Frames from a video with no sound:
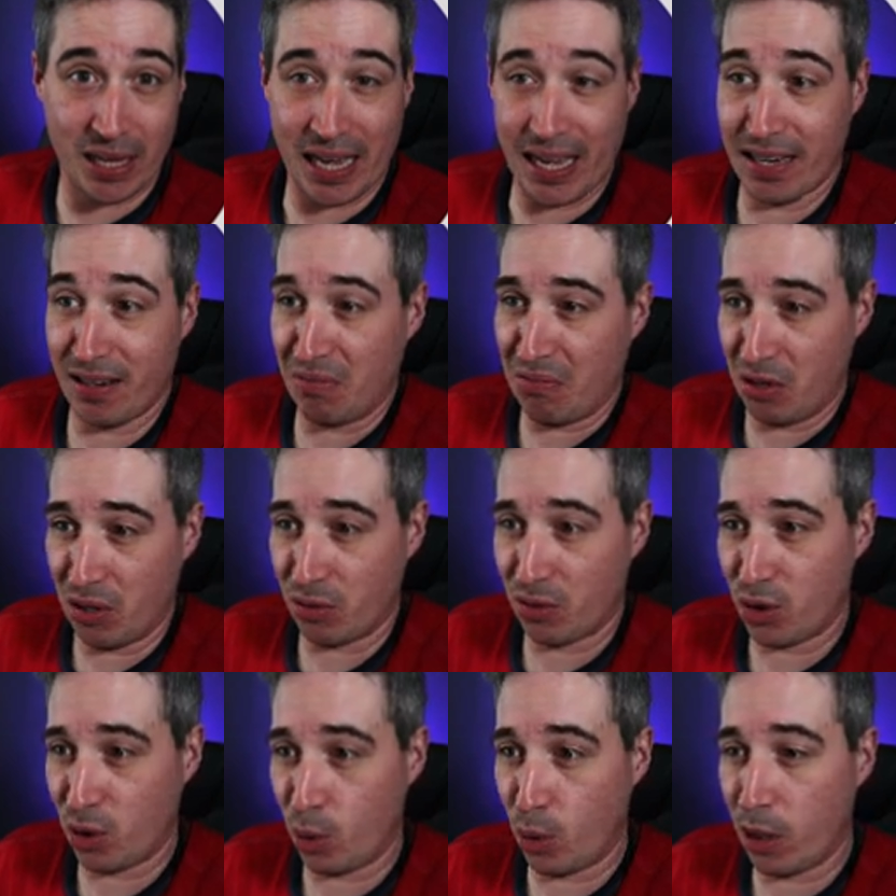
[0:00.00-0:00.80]
that, your
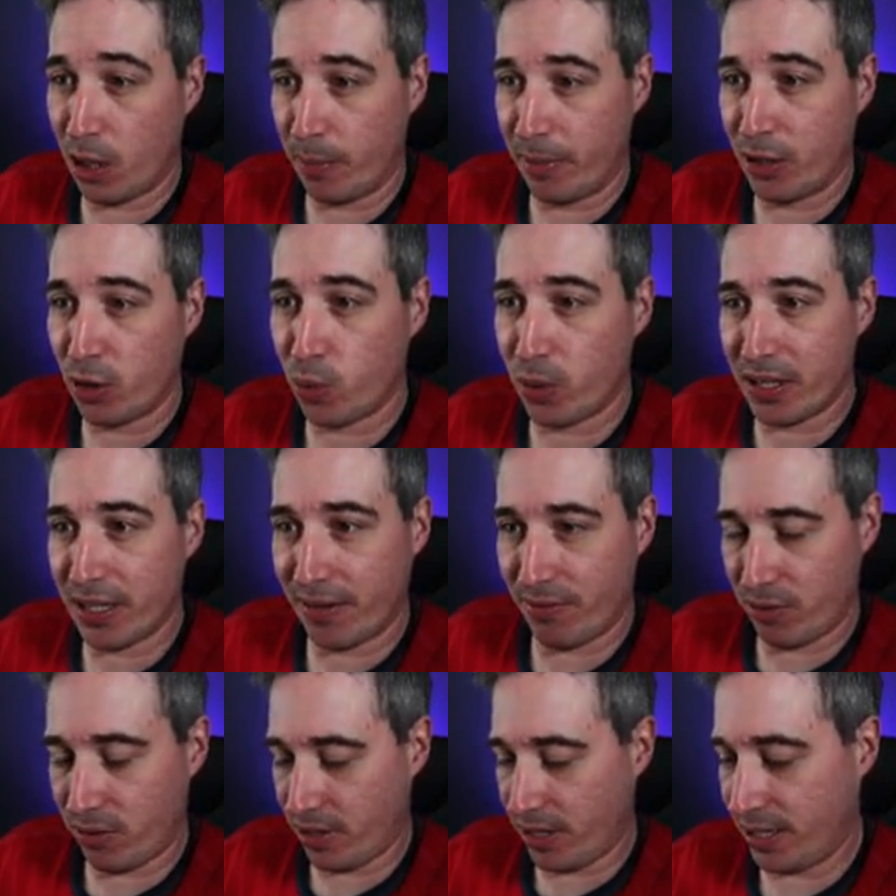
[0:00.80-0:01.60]
pseudo element will
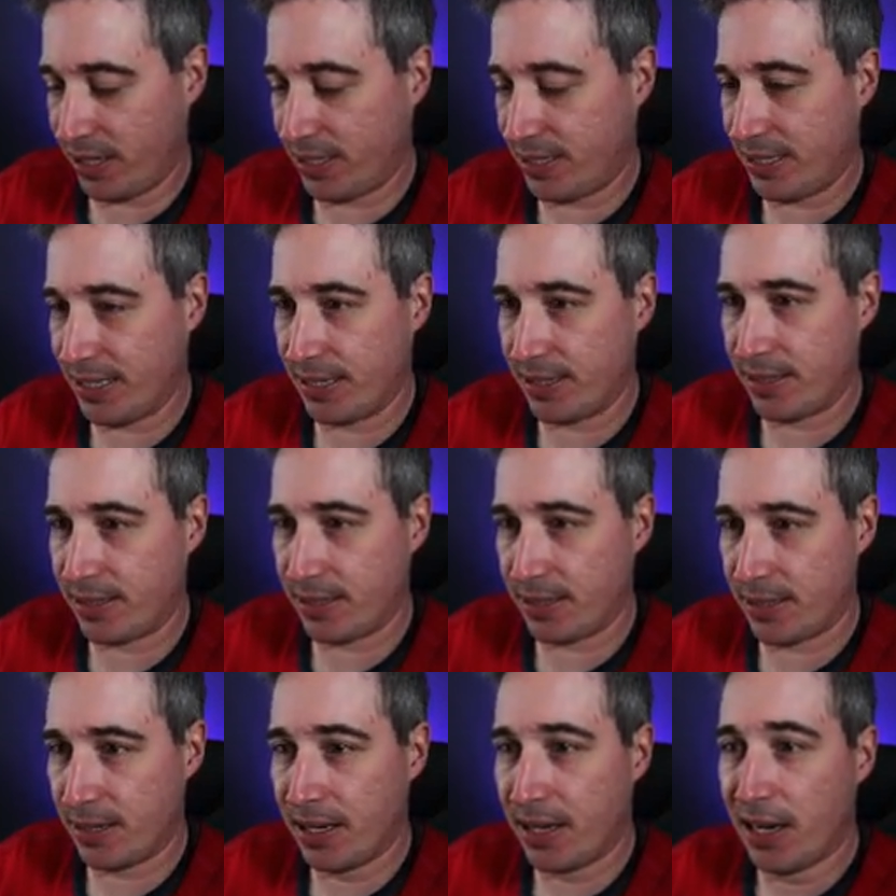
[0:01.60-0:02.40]
never
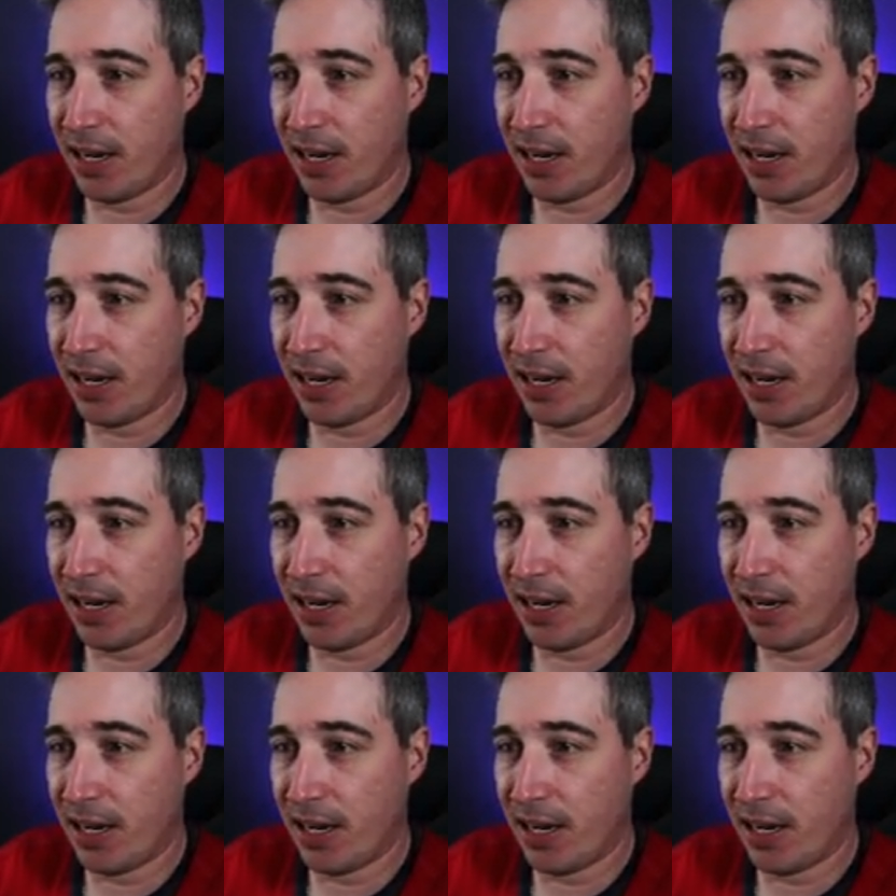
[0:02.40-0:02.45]
exist.